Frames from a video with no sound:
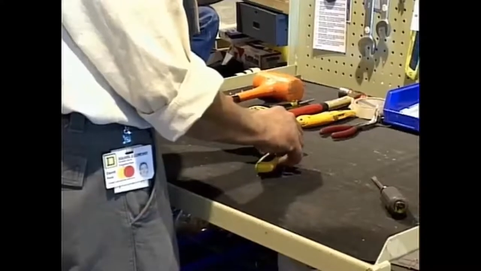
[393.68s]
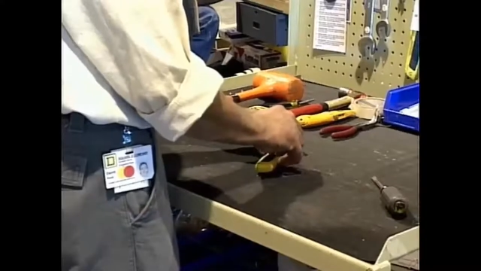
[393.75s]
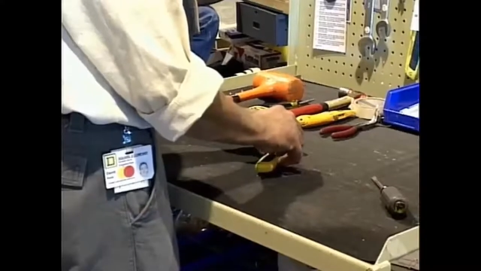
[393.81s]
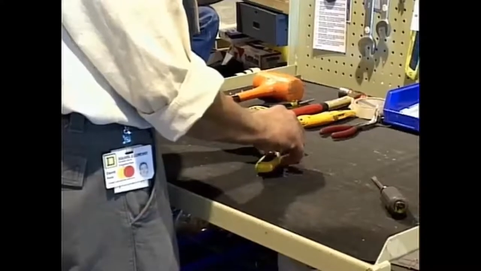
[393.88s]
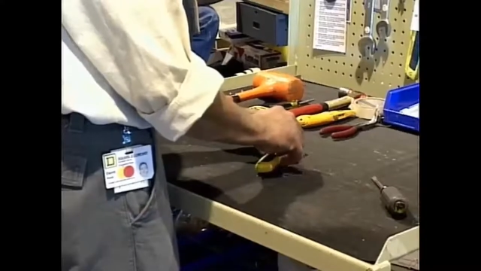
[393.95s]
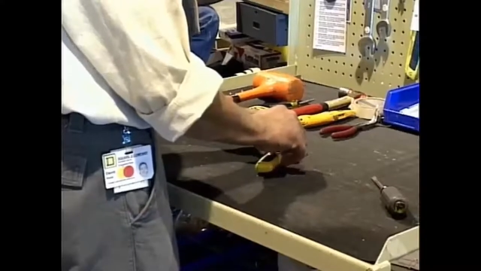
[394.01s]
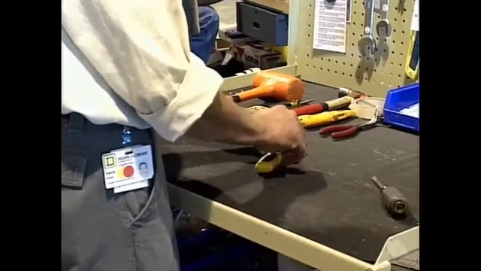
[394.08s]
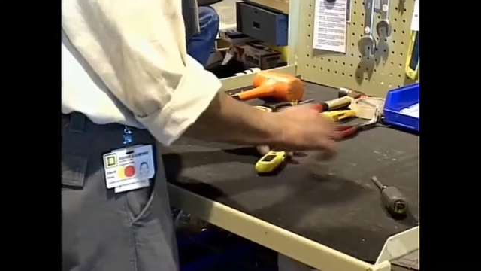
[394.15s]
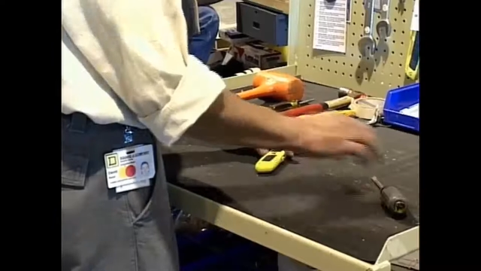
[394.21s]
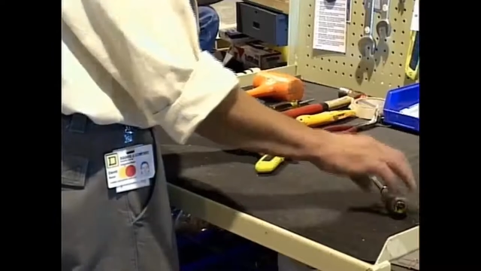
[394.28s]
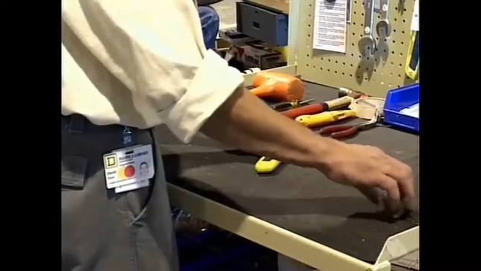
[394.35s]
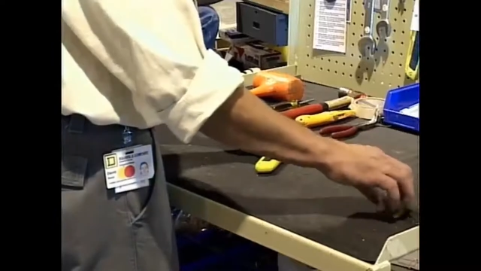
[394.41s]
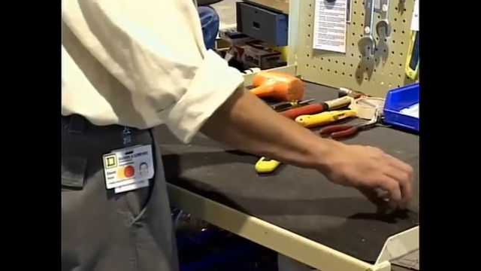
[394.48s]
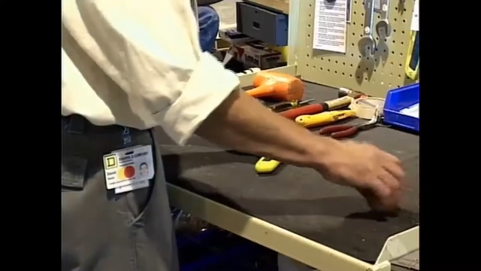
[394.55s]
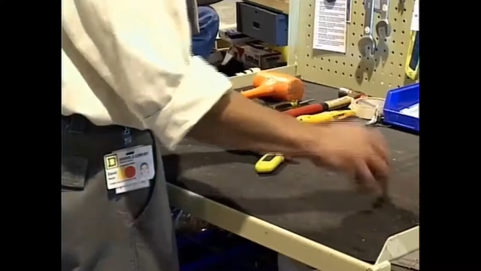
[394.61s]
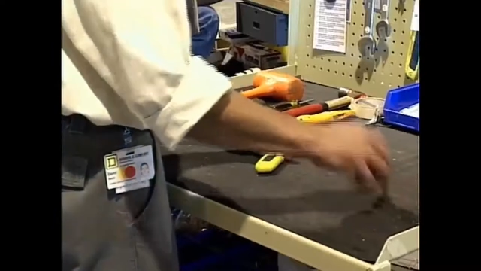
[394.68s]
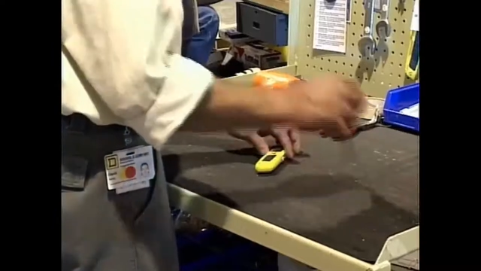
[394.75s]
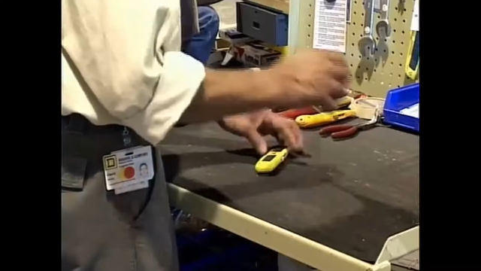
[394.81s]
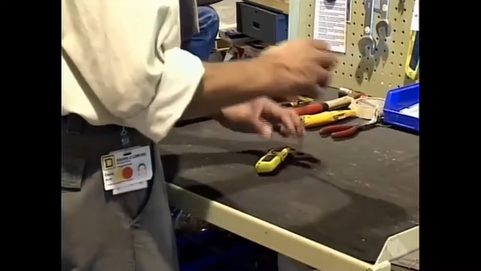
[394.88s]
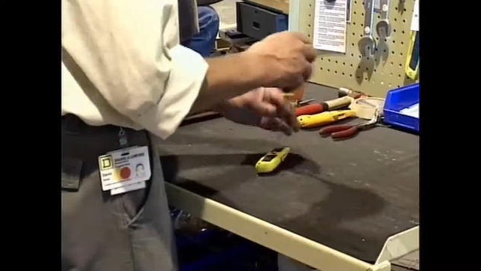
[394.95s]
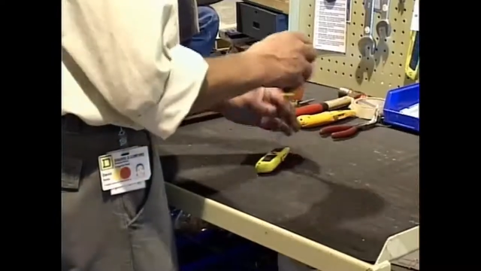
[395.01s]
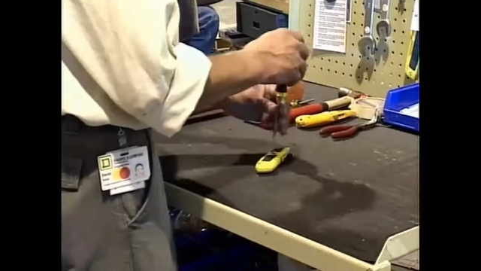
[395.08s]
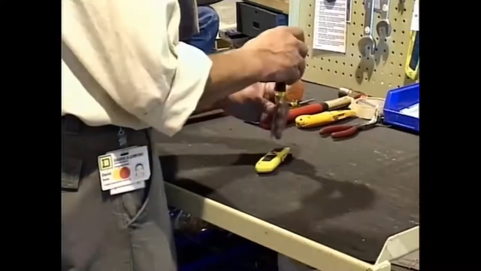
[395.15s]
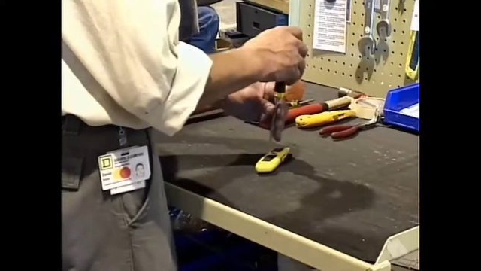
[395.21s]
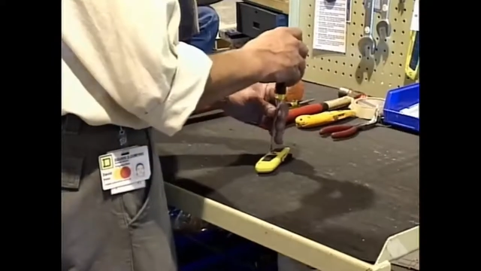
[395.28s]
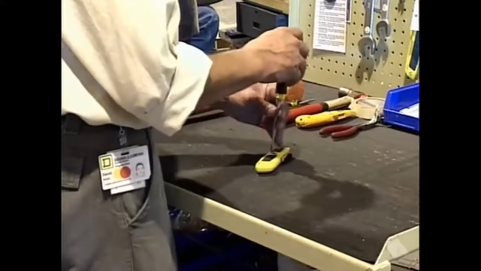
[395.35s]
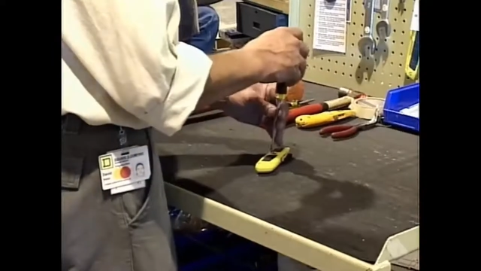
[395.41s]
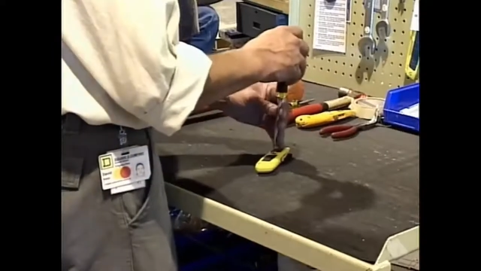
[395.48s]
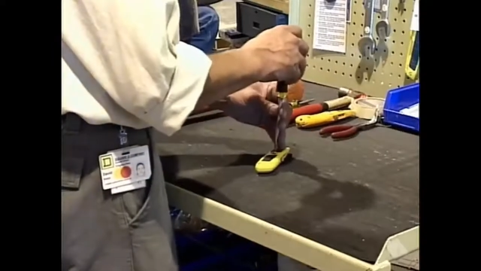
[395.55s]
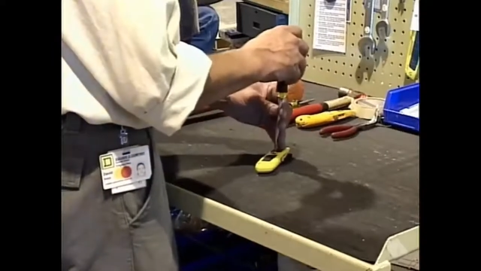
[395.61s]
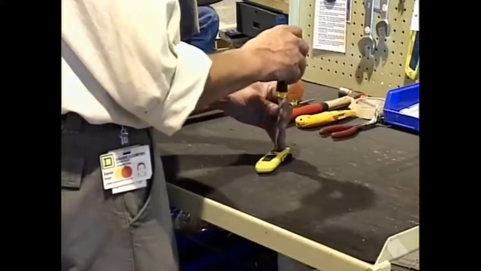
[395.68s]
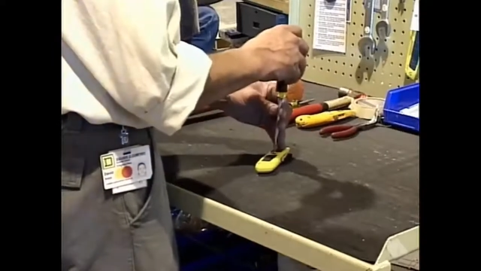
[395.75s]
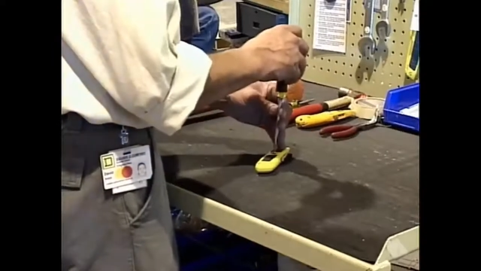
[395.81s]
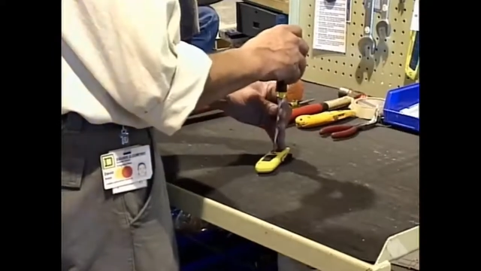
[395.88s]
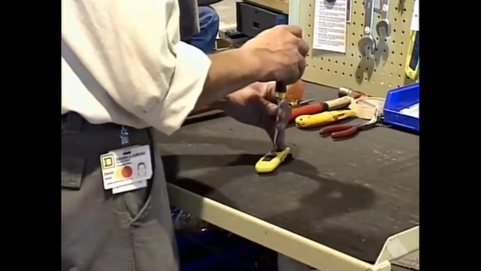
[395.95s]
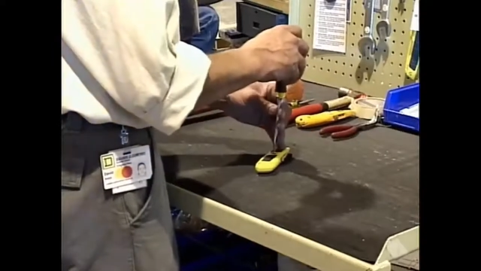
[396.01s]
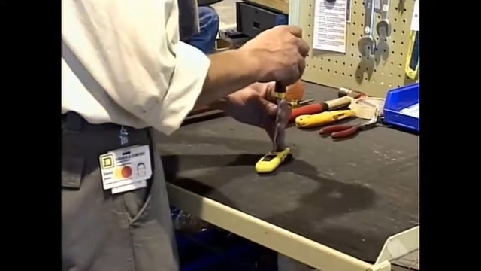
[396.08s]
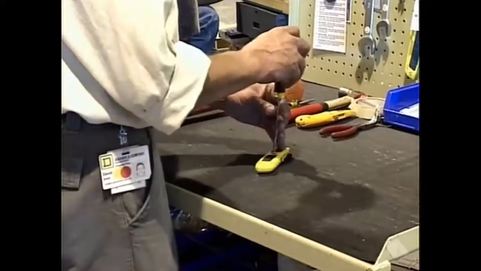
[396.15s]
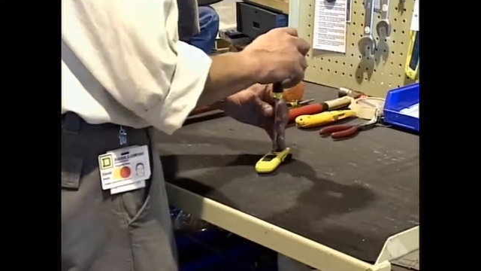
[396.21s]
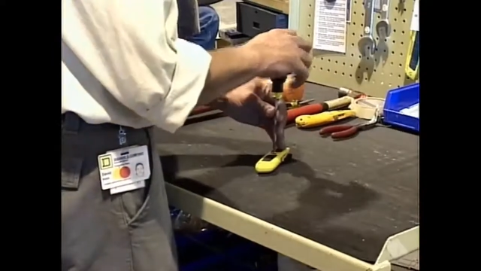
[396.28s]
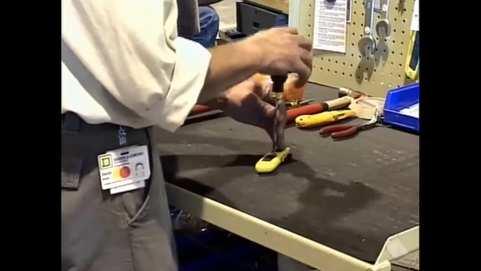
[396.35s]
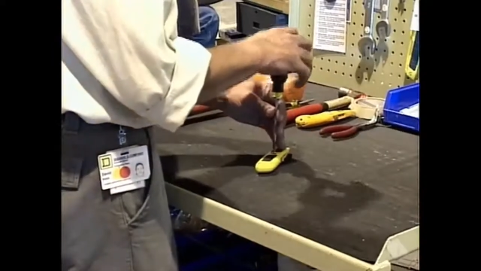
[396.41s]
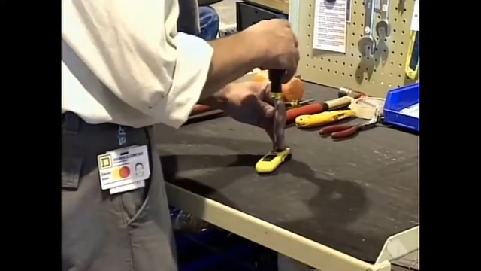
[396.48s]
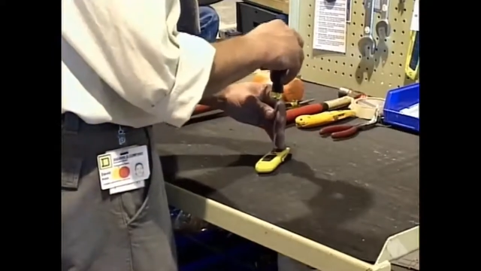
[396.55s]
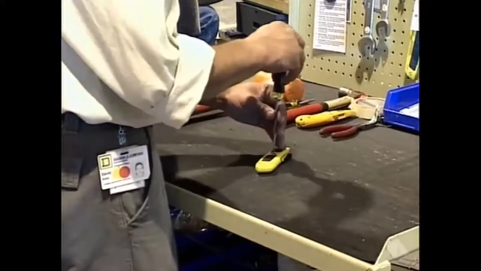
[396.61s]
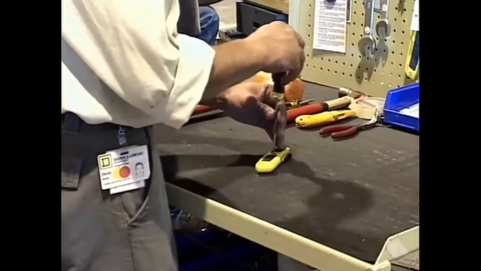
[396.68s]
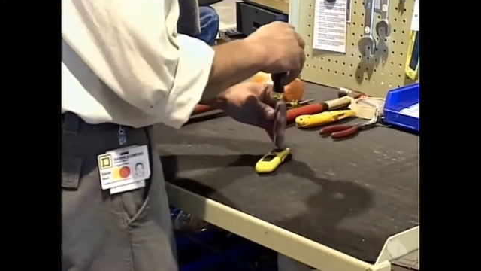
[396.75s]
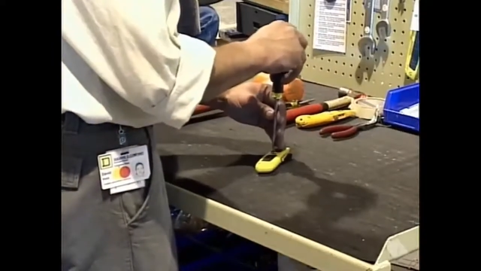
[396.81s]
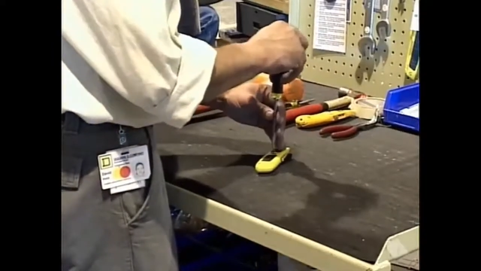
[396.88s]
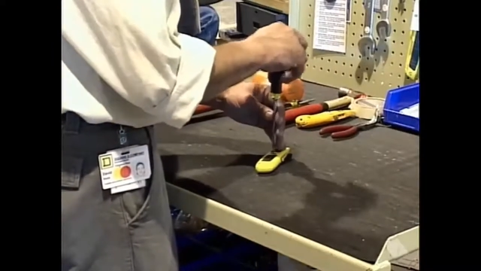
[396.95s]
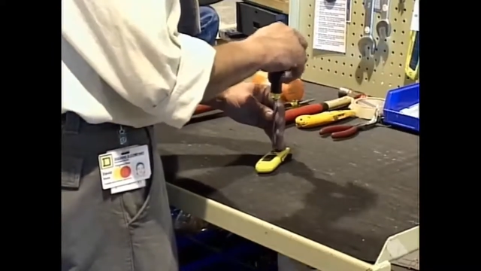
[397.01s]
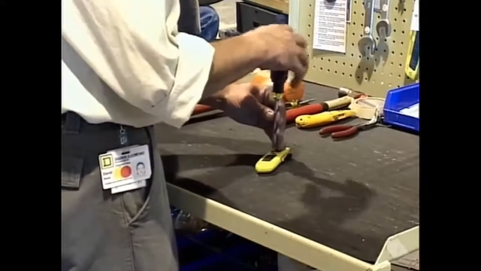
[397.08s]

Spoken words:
(no speaker visible)